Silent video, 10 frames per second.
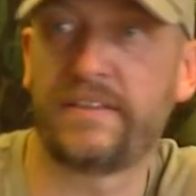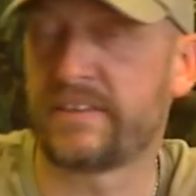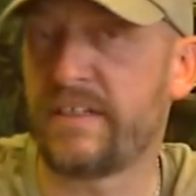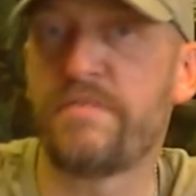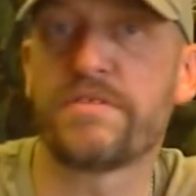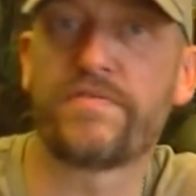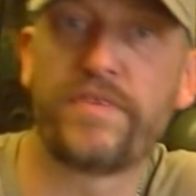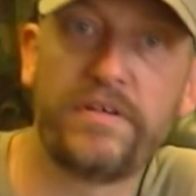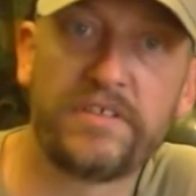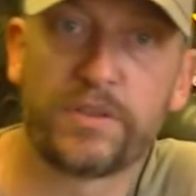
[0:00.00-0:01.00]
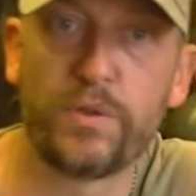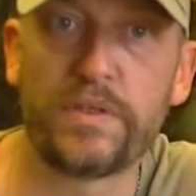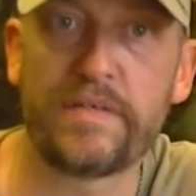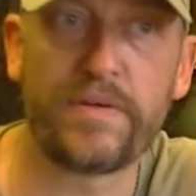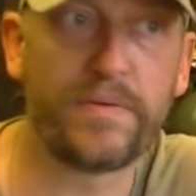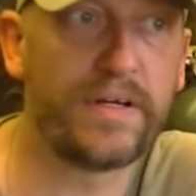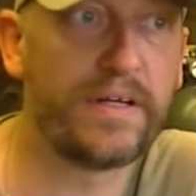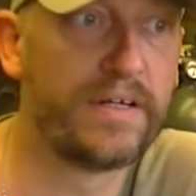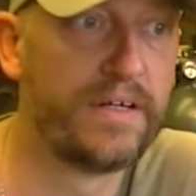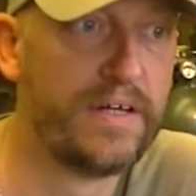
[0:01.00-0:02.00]
there's loads of food stored everywhere.
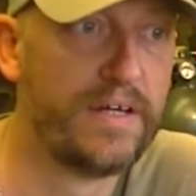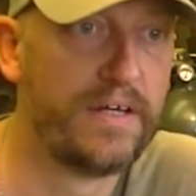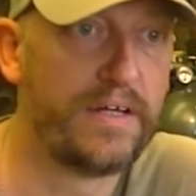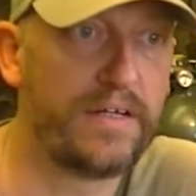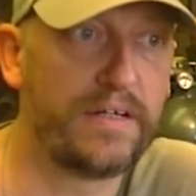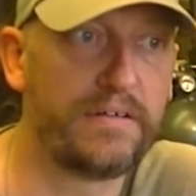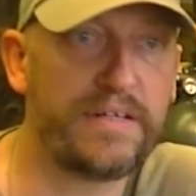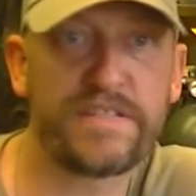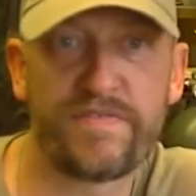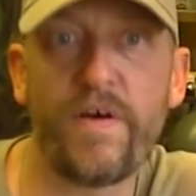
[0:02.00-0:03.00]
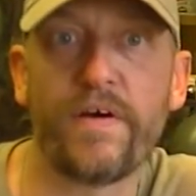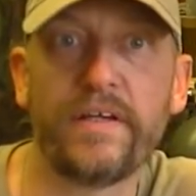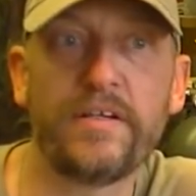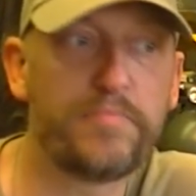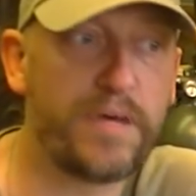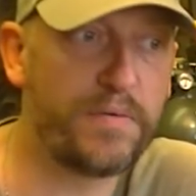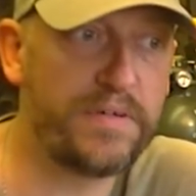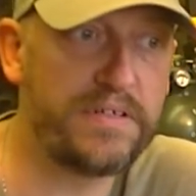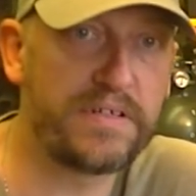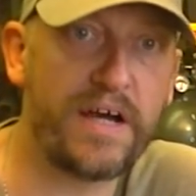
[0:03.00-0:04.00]
You know, that's fine, but when
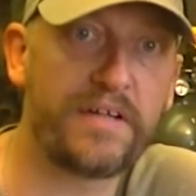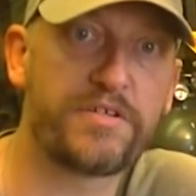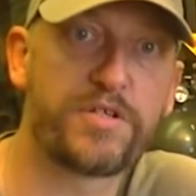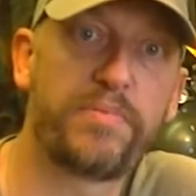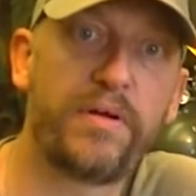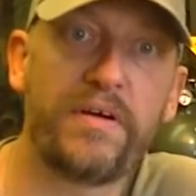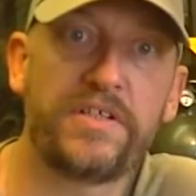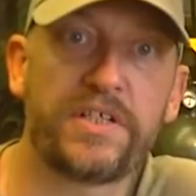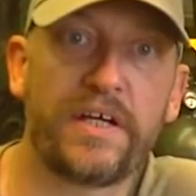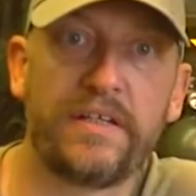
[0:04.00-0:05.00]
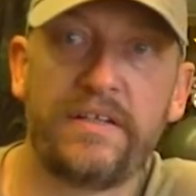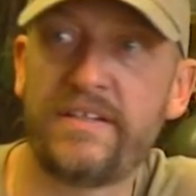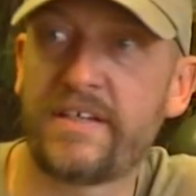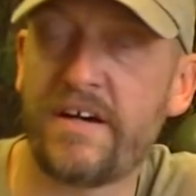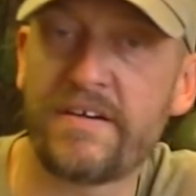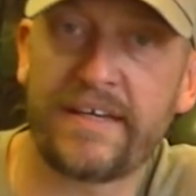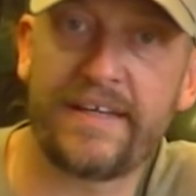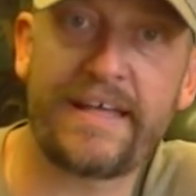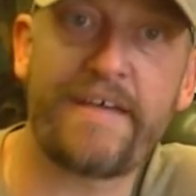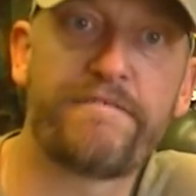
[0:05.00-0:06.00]
you cut the supply chain and you can't
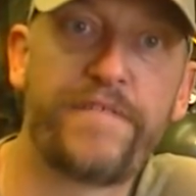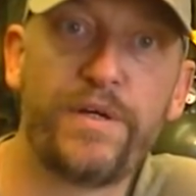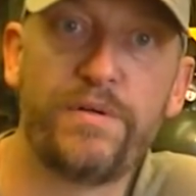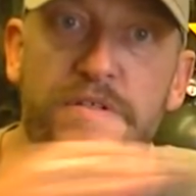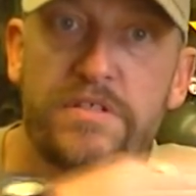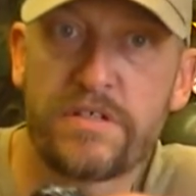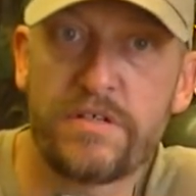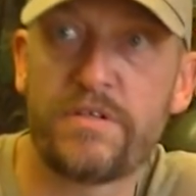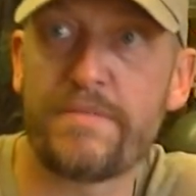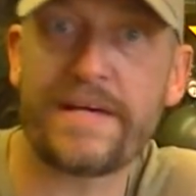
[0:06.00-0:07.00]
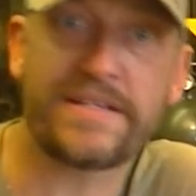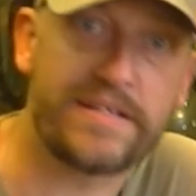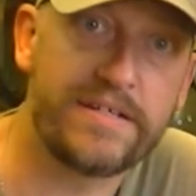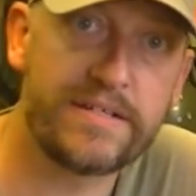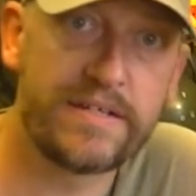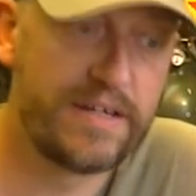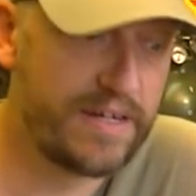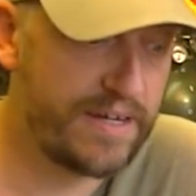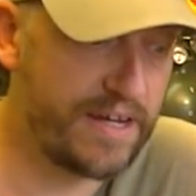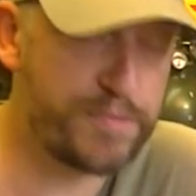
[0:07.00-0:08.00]
get that food to the masses,
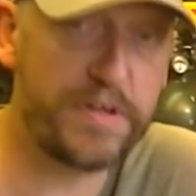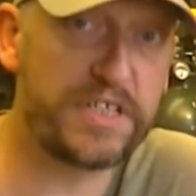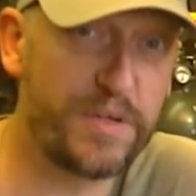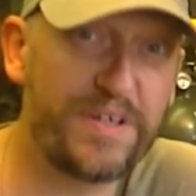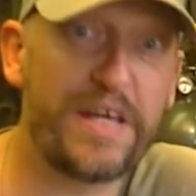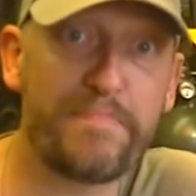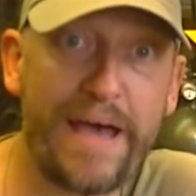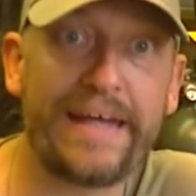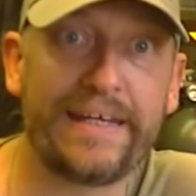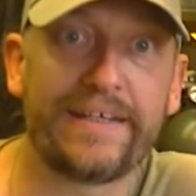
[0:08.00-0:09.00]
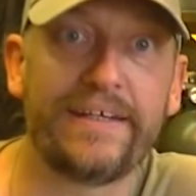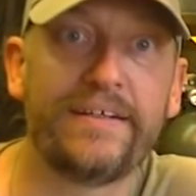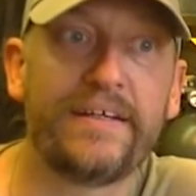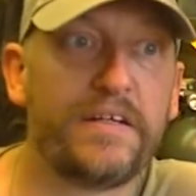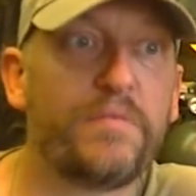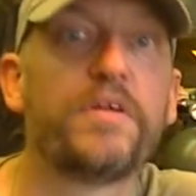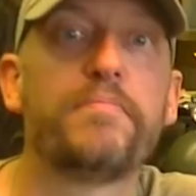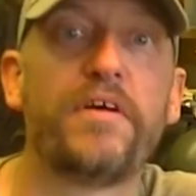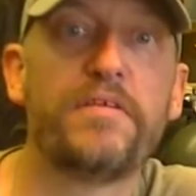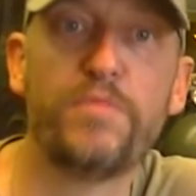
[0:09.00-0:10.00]
especially when they're panicking and they want to
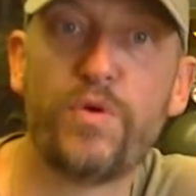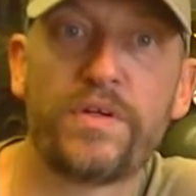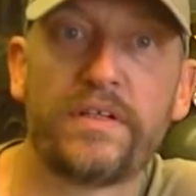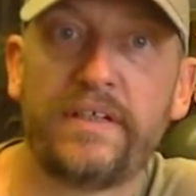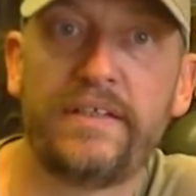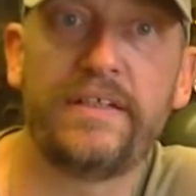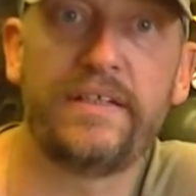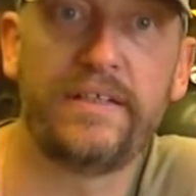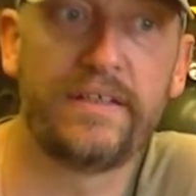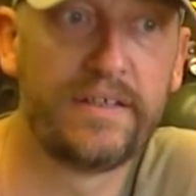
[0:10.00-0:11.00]
buy more than they need,